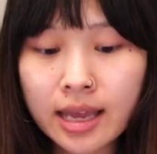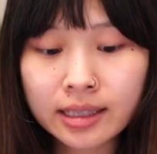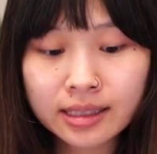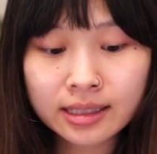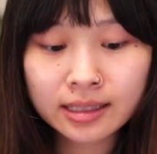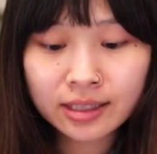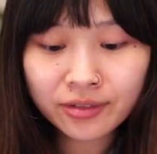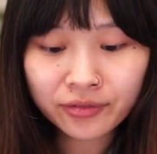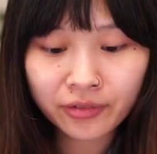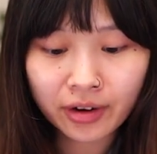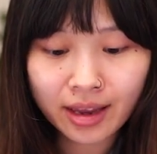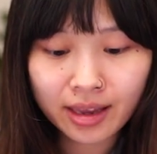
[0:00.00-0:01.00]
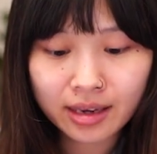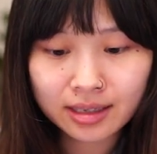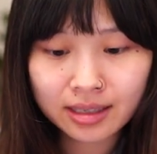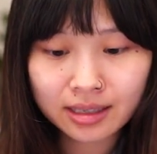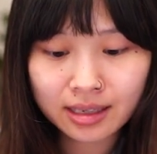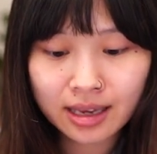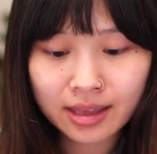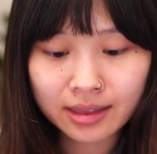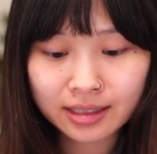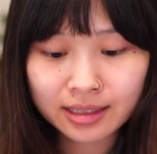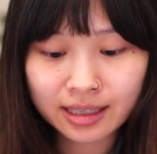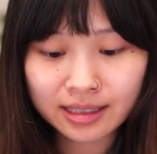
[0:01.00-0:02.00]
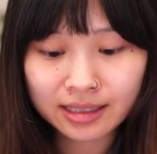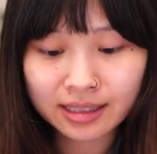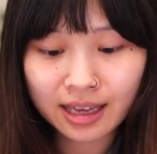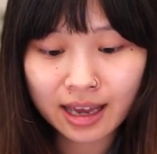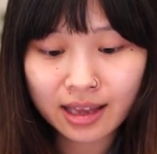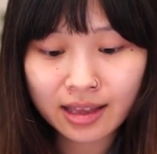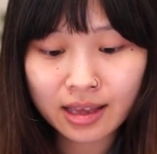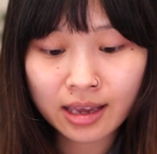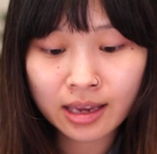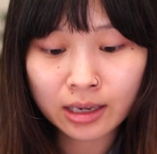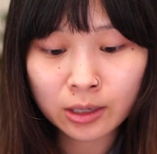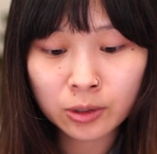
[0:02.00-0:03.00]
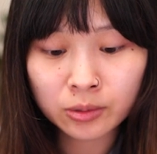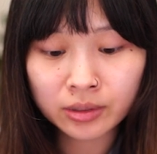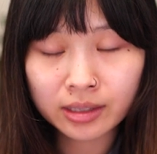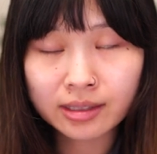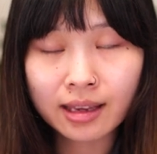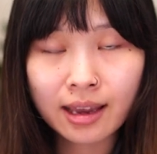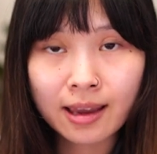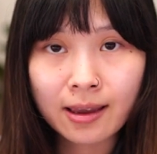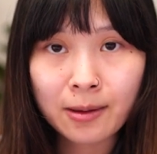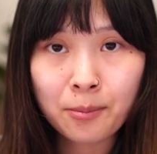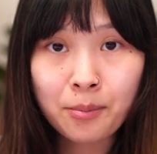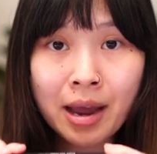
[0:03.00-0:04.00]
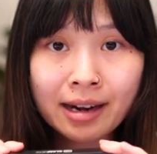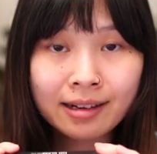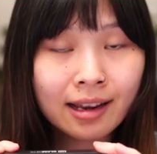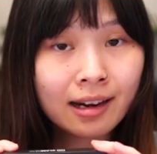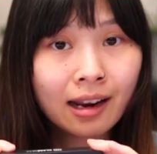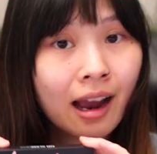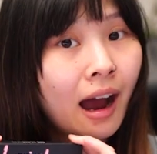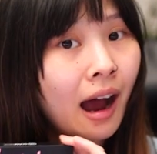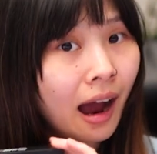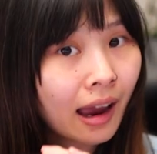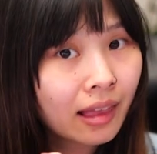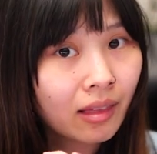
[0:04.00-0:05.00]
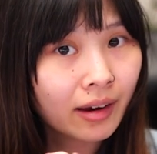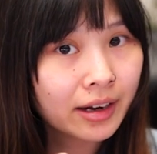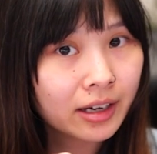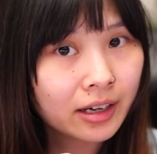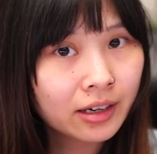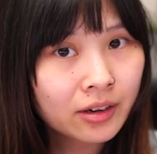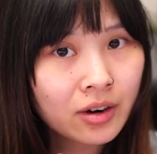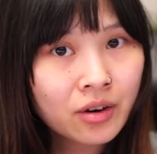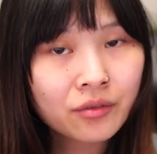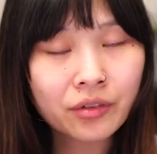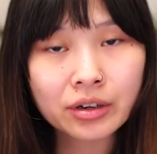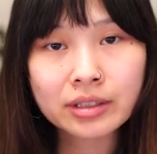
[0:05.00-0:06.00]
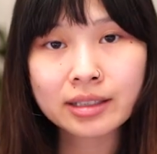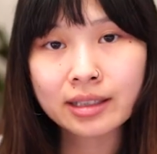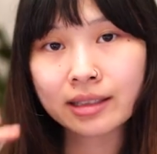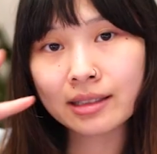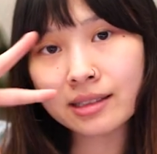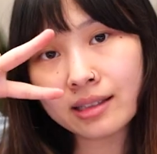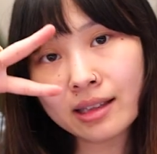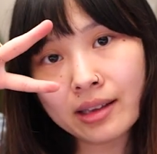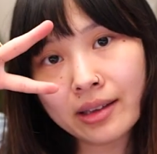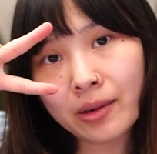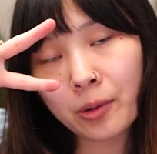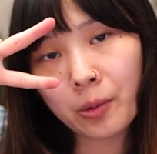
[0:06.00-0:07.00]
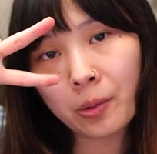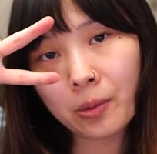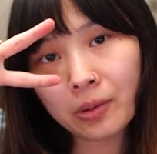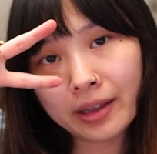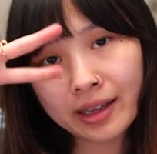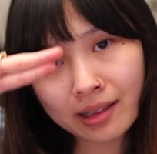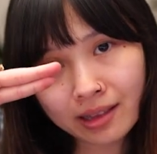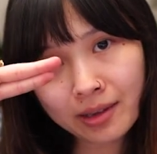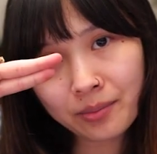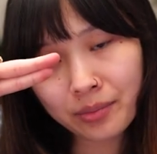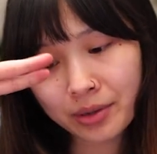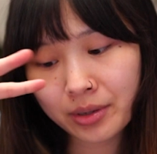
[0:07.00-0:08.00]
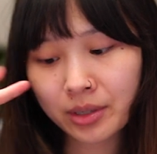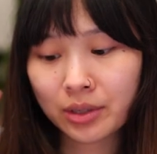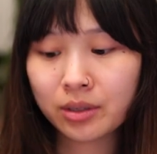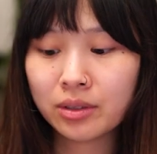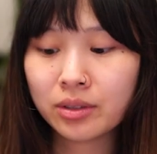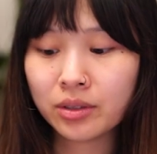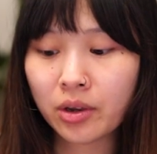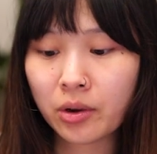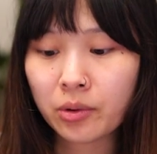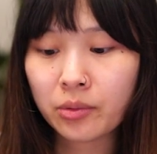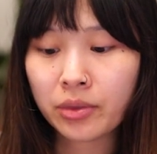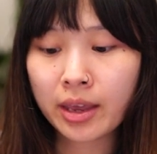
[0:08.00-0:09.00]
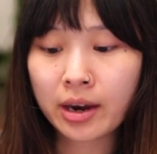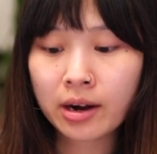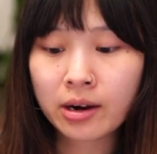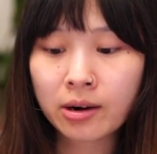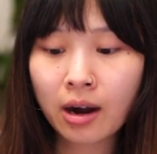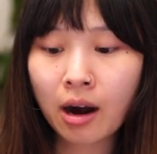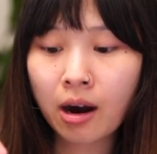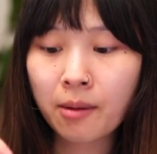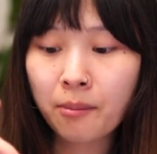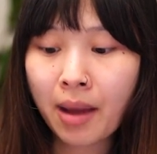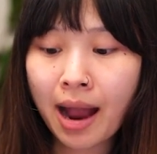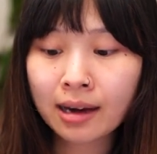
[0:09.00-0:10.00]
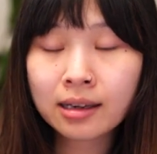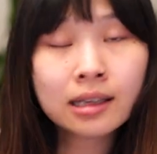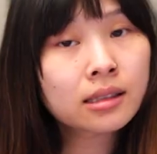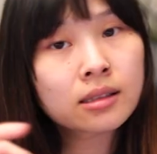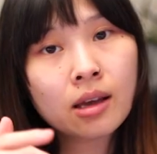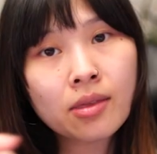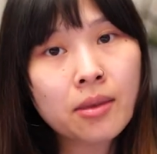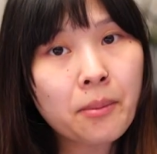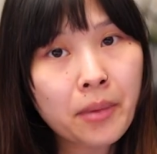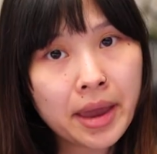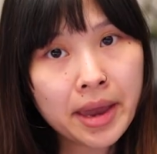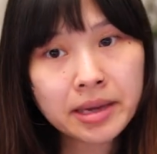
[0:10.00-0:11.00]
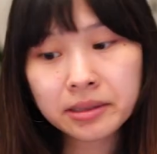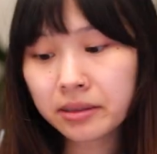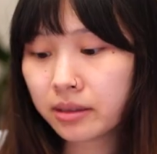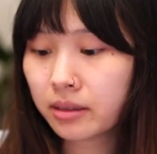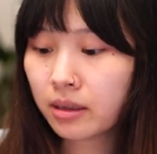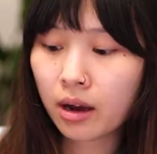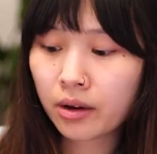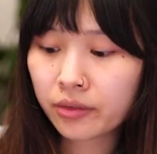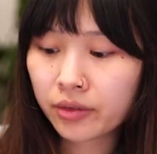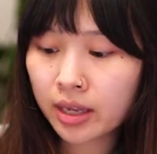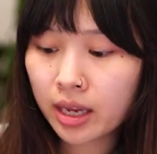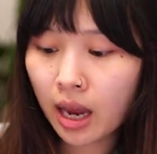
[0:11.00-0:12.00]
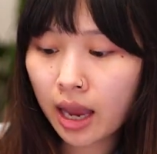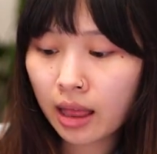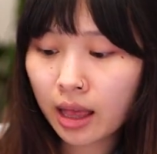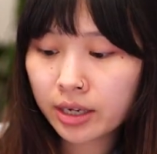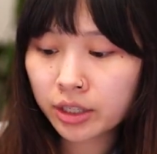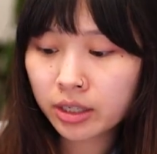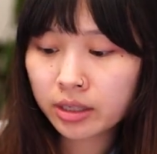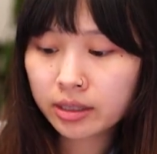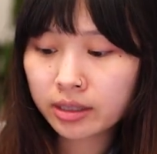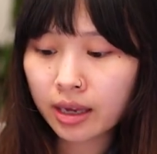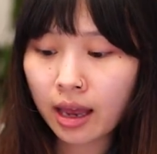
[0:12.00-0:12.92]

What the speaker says: It's different in the sense that it uses a magnetic eyeliner versus the whole like clip. So there are magnets on the bands of the eyelashes,